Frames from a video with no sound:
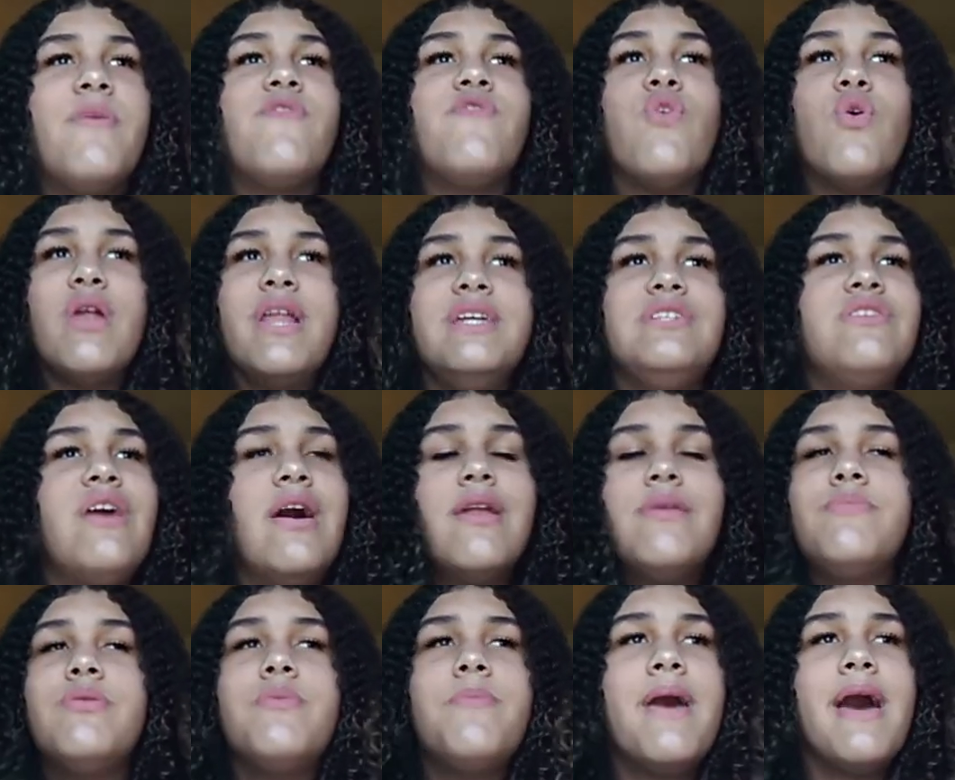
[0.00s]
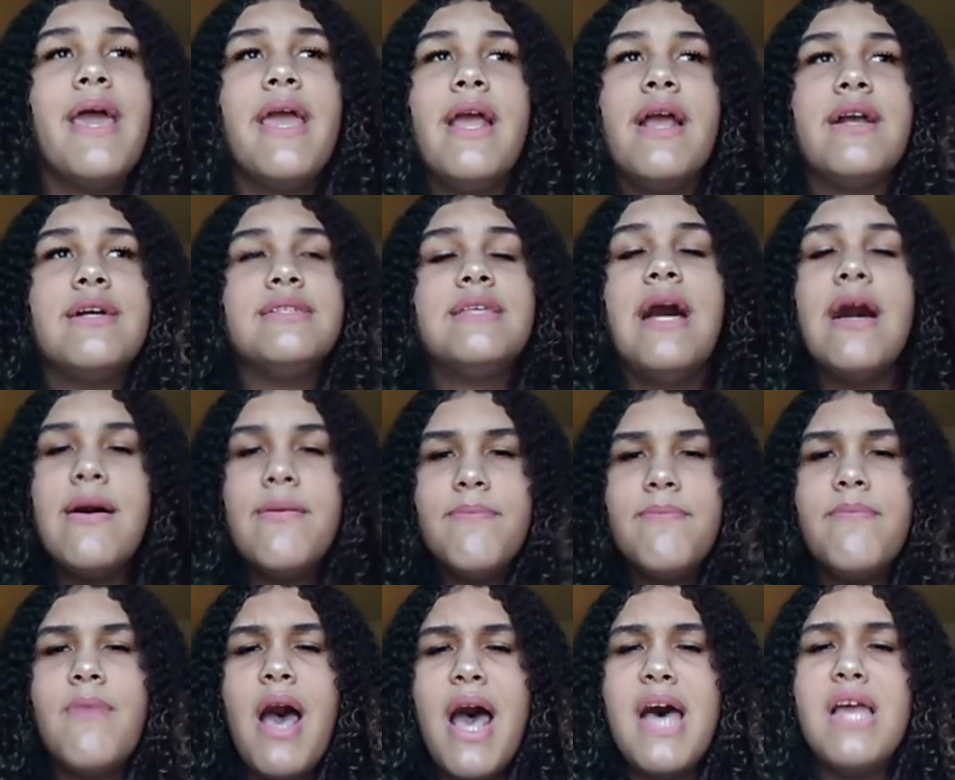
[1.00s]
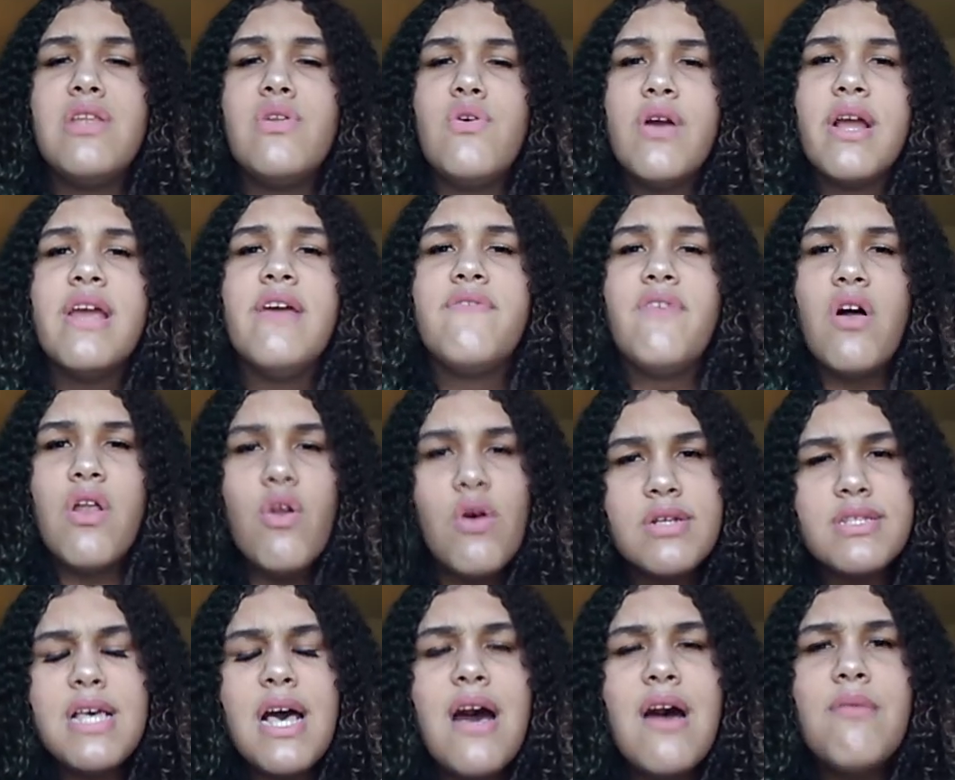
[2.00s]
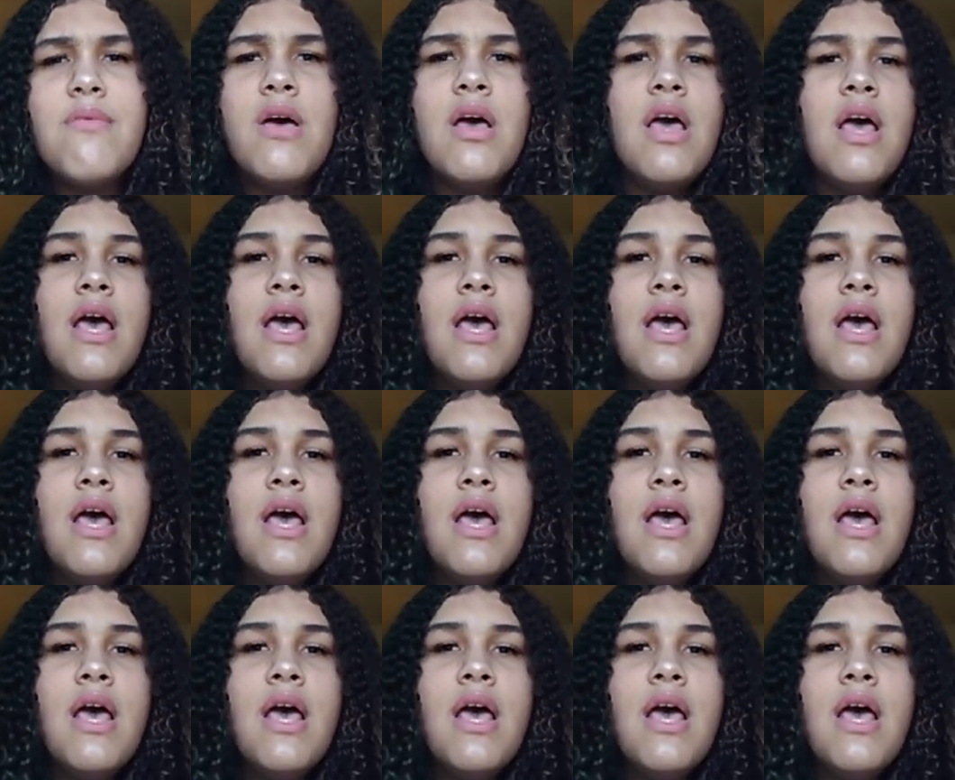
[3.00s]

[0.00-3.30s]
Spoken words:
before they try to pull my hair. Because I had long hair for a long time.